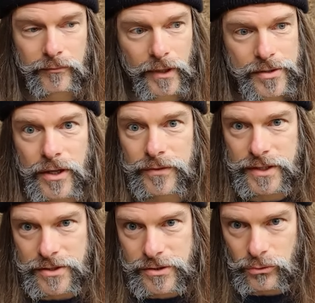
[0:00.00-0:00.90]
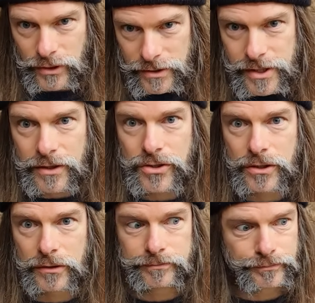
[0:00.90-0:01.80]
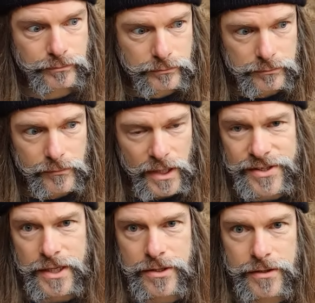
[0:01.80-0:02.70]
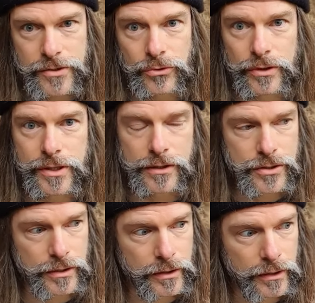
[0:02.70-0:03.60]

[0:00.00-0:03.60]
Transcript: a self of disorientation, a sense of disorientation,